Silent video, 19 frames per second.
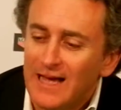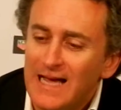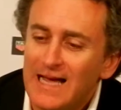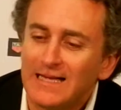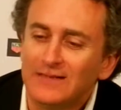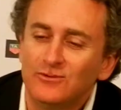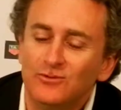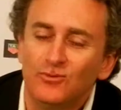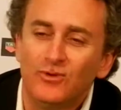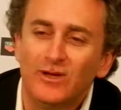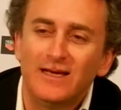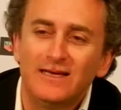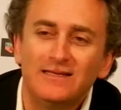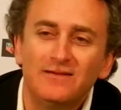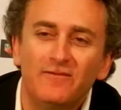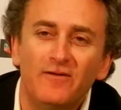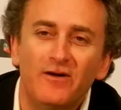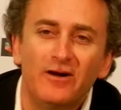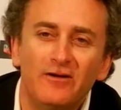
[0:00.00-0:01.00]
And today
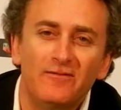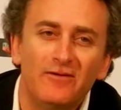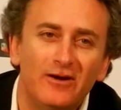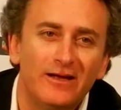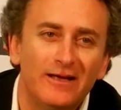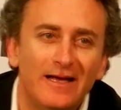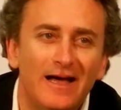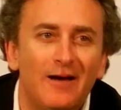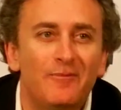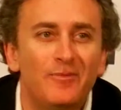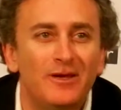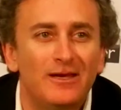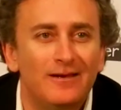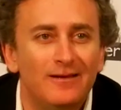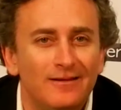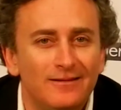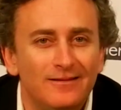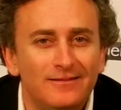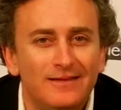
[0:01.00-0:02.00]
is a very, very
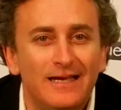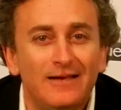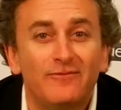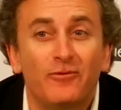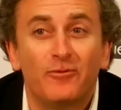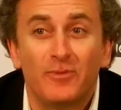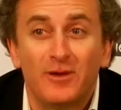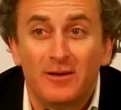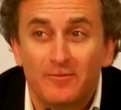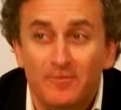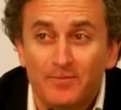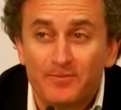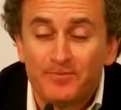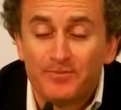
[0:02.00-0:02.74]
happy day for me.